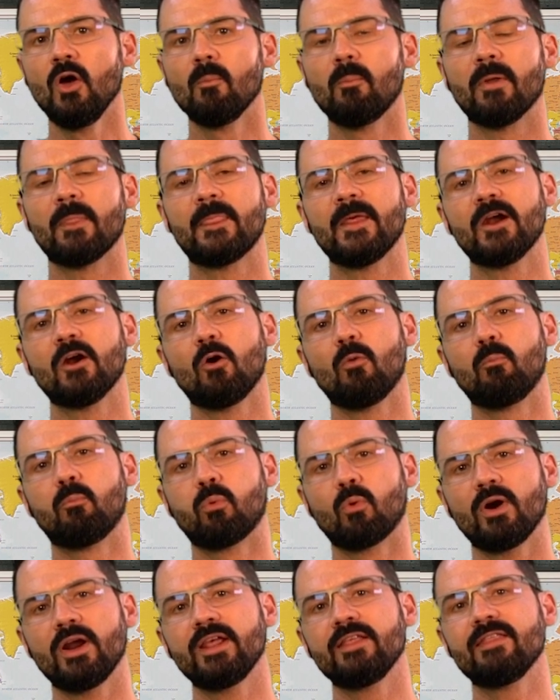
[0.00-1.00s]
But then I'll
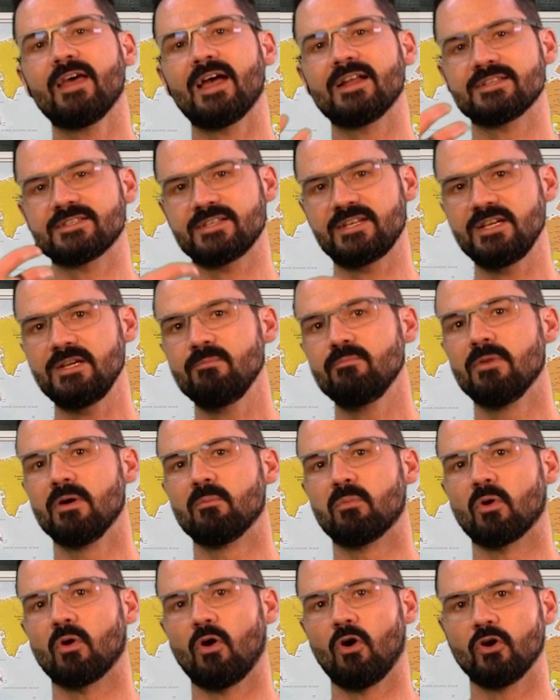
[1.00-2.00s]
bring that team
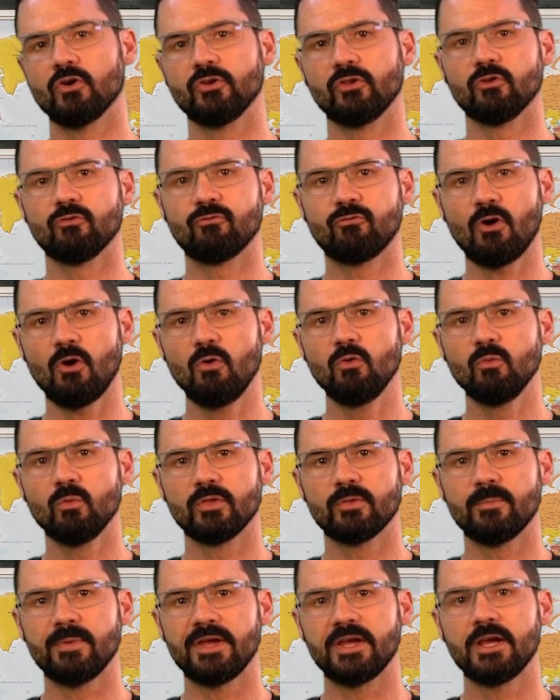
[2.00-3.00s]
member onto the phone
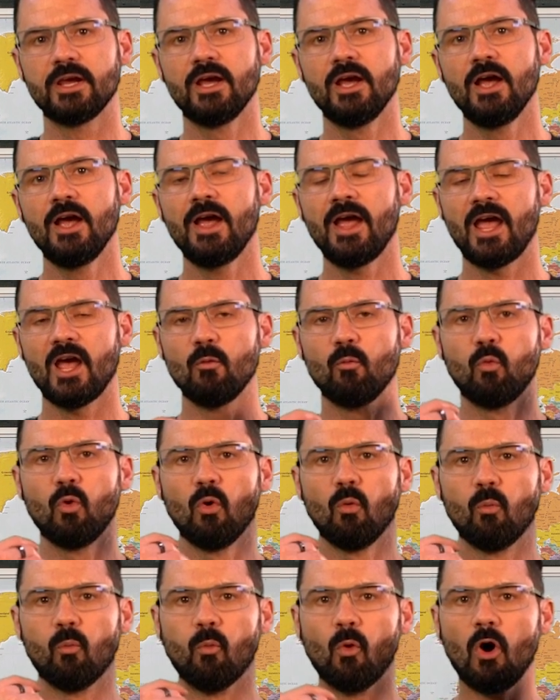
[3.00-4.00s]
with me and
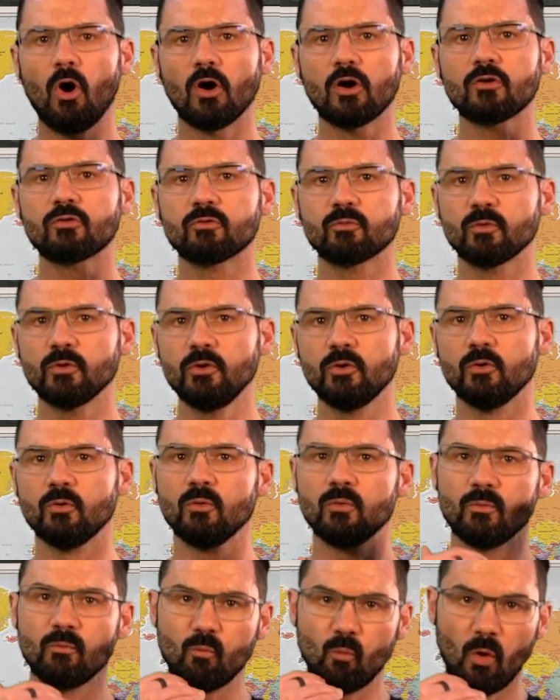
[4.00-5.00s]
we'll walk
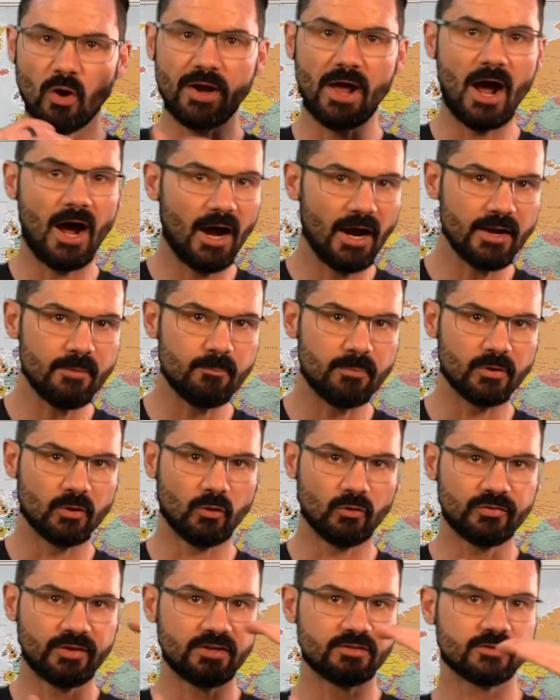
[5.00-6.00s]
through what I
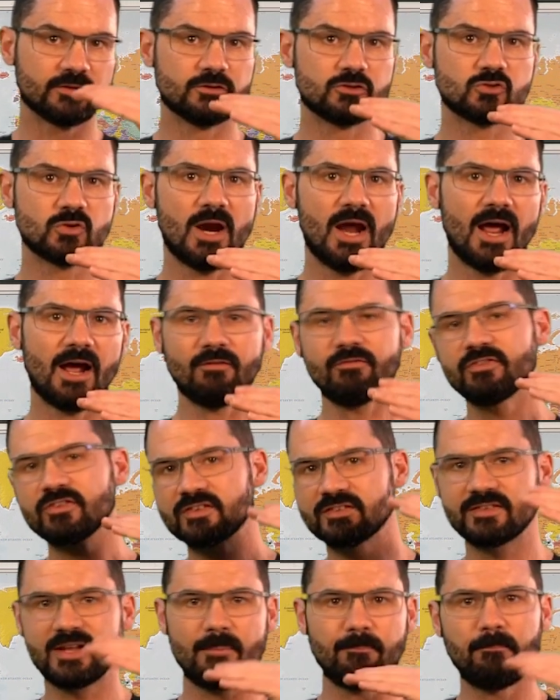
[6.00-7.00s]
built as a draft
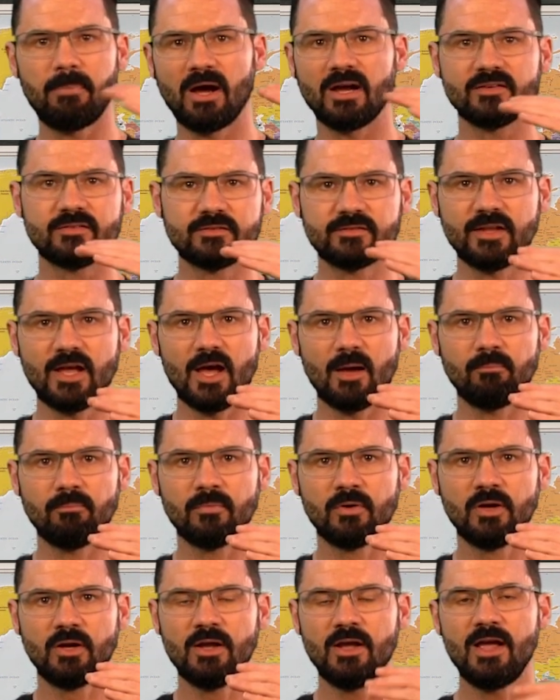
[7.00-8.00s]
step by step.